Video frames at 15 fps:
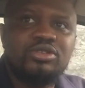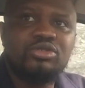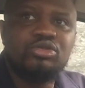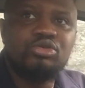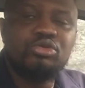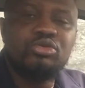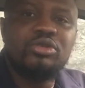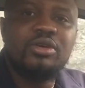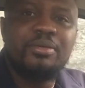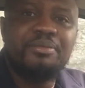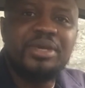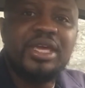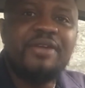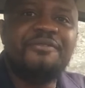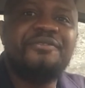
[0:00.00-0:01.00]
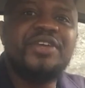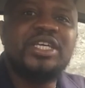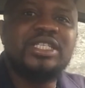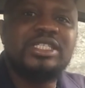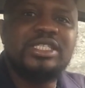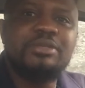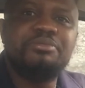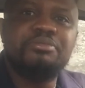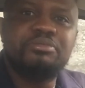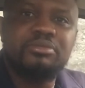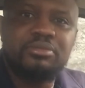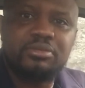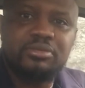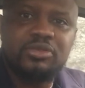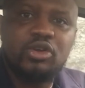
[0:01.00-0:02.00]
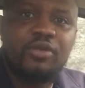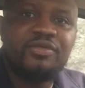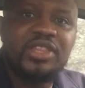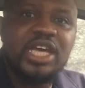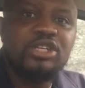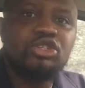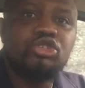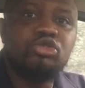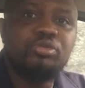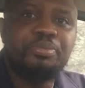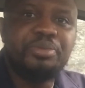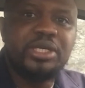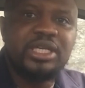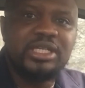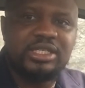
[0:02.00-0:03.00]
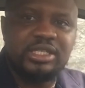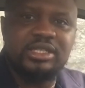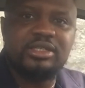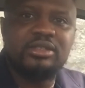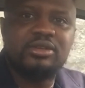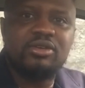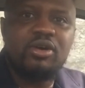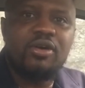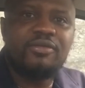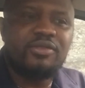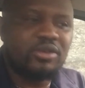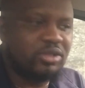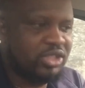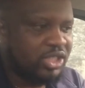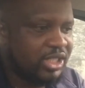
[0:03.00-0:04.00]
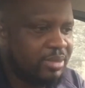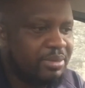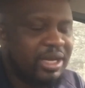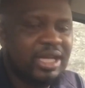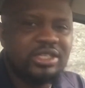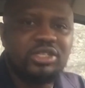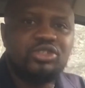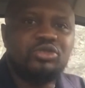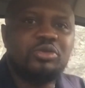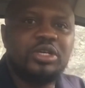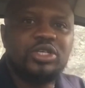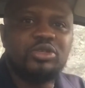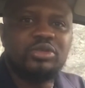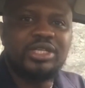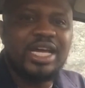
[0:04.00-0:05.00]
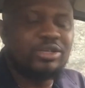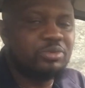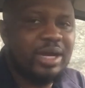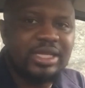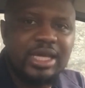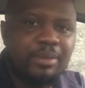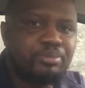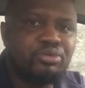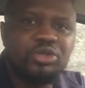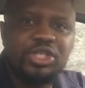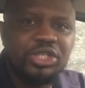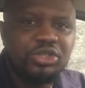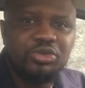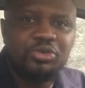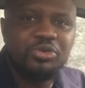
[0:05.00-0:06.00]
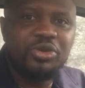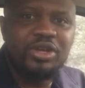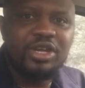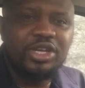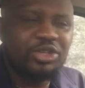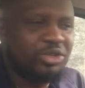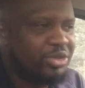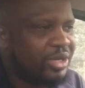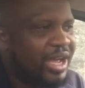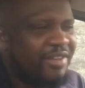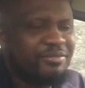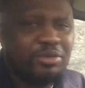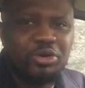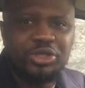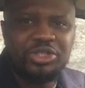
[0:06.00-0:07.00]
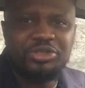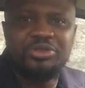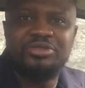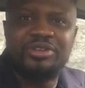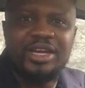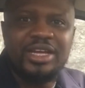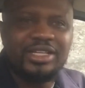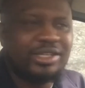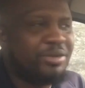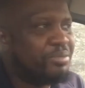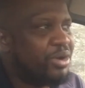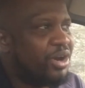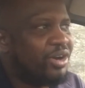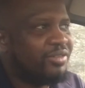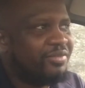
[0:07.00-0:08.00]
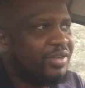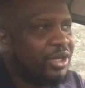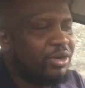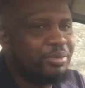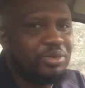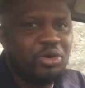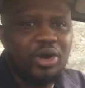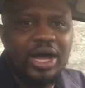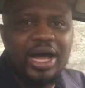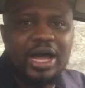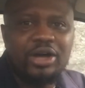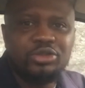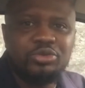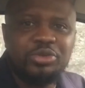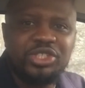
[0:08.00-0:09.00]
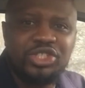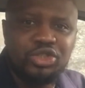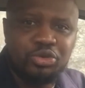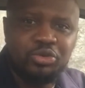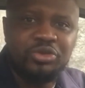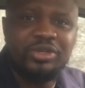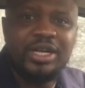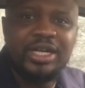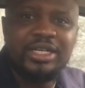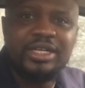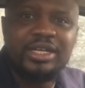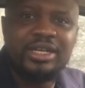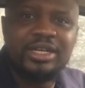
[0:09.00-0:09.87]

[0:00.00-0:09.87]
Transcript: to be a victim of their stupidity, of a similar situation. That's why they're pushing you. You should have more children. Come on, fill up your house with children.